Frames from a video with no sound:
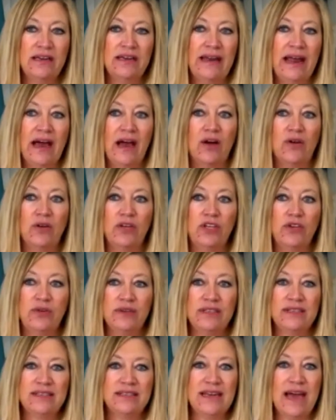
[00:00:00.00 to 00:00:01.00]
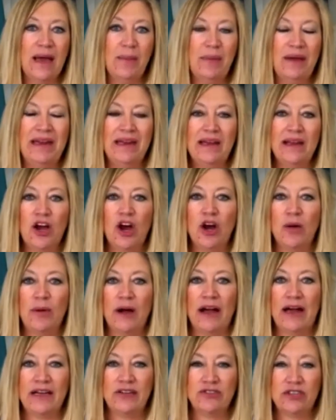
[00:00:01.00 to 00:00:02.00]
Now, you can stop eating
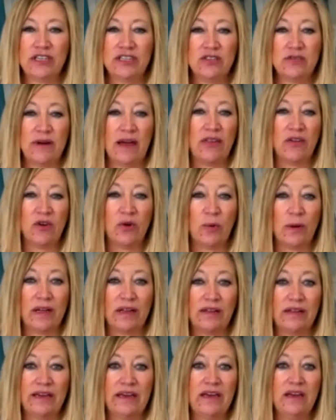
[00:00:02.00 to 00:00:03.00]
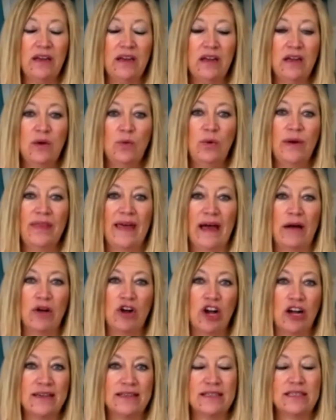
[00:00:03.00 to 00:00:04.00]
carbohydrates rather quickly without
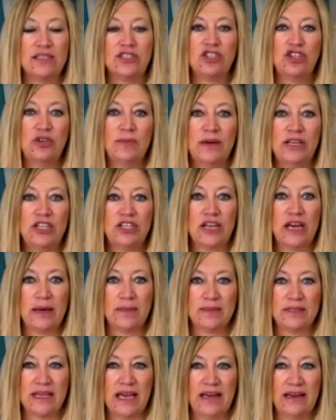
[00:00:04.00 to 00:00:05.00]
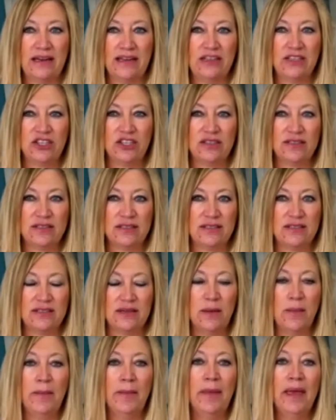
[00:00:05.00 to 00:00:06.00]
causing too much upset in your
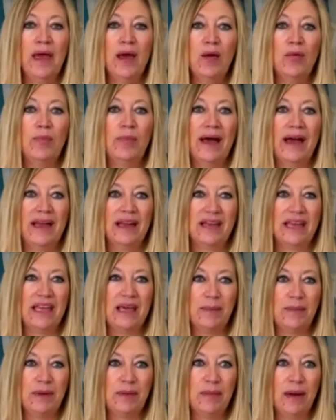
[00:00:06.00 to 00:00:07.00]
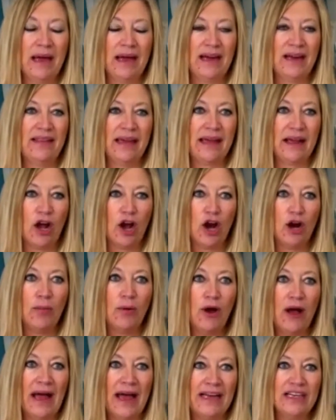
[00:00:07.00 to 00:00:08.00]
system, but keep in mind that
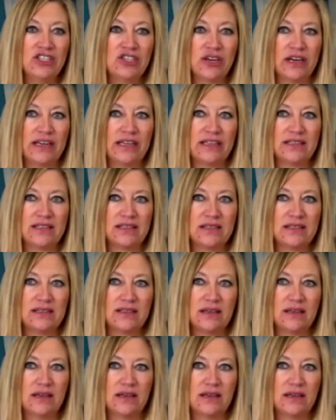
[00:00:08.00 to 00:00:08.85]
carbohydrates